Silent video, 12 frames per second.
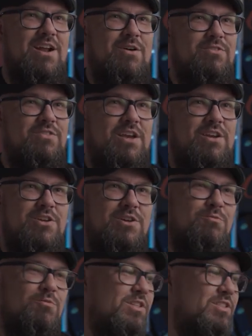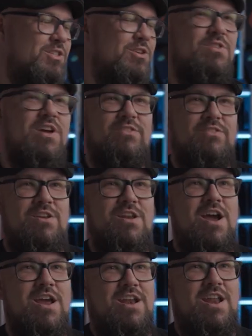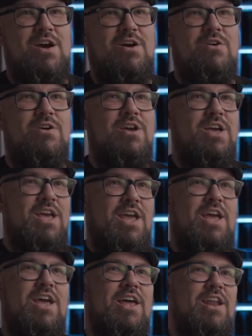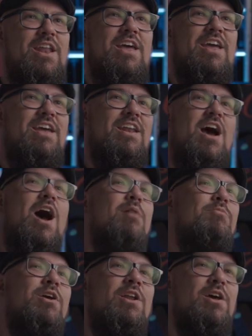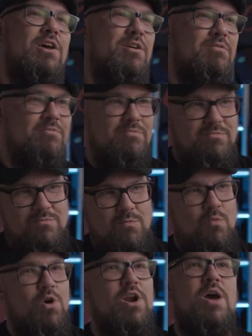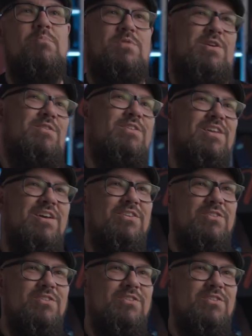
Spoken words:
And I was like, dude, well, it's 2009 now, and I'm gonna one up you, you know?